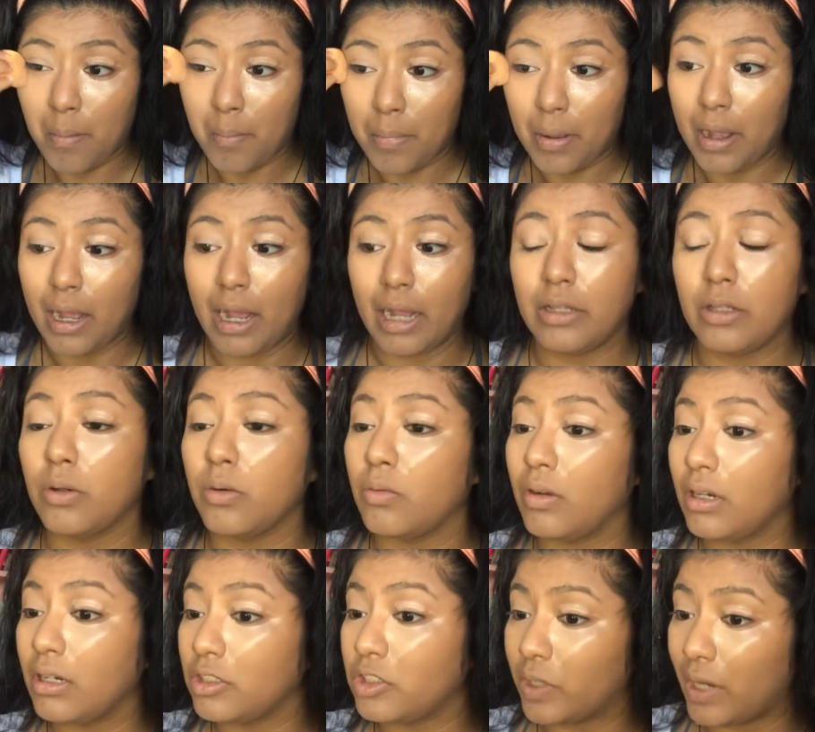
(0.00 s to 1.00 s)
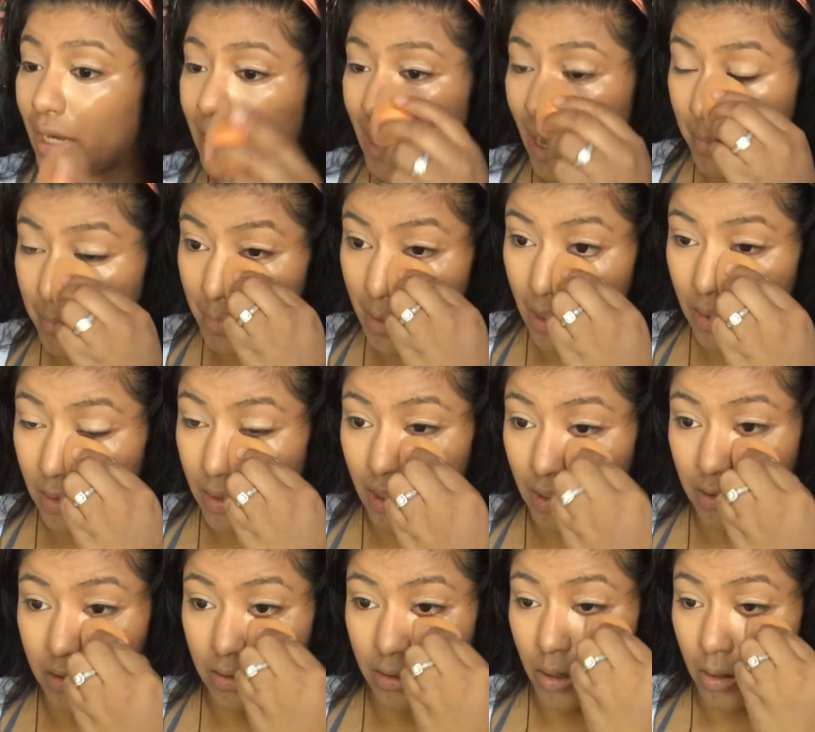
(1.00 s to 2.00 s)
But I do want to try that method
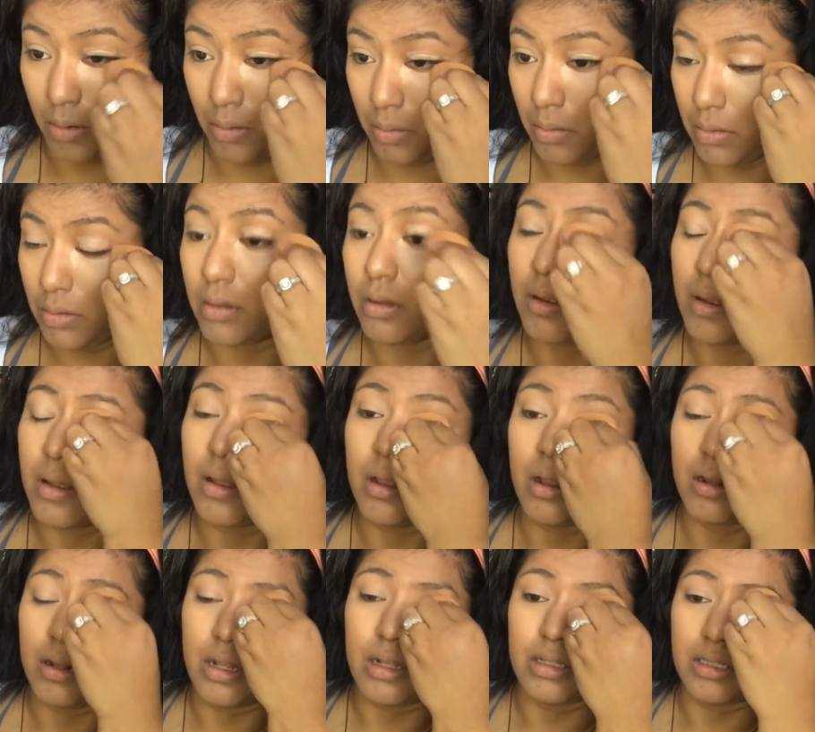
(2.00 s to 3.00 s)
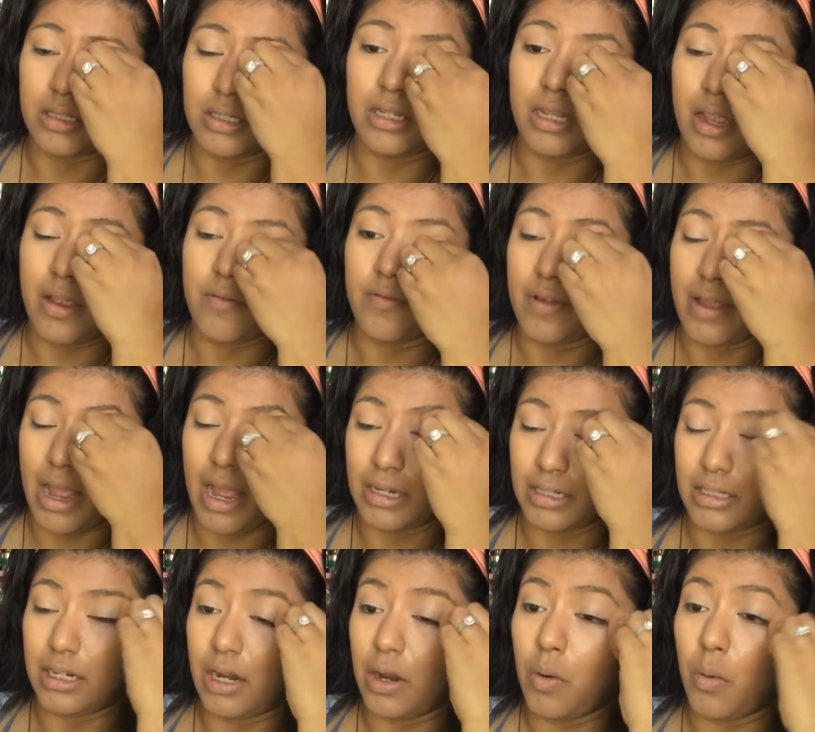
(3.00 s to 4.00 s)
though. Let's see if it
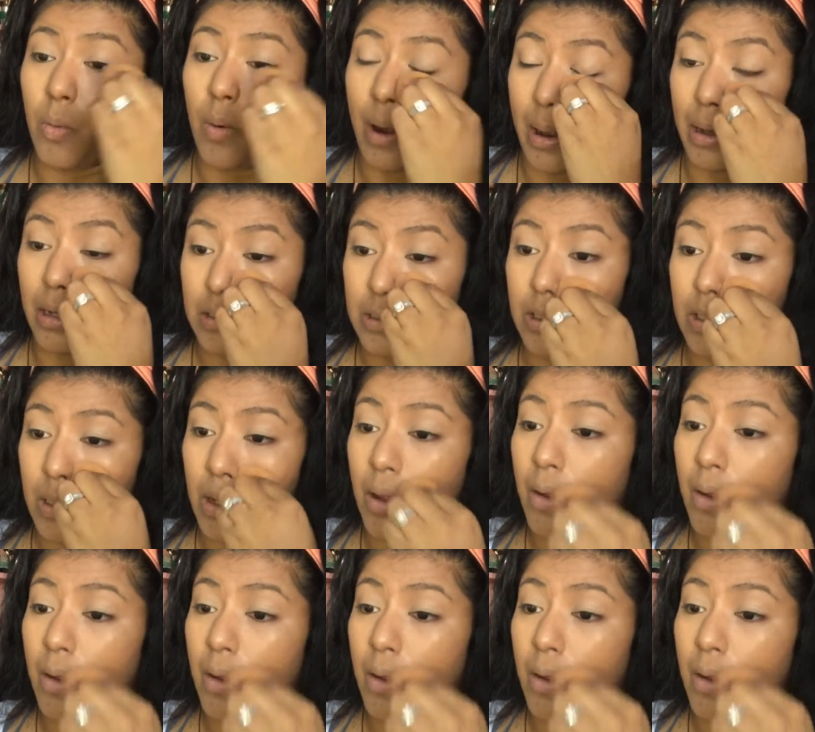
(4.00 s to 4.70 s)
actually works.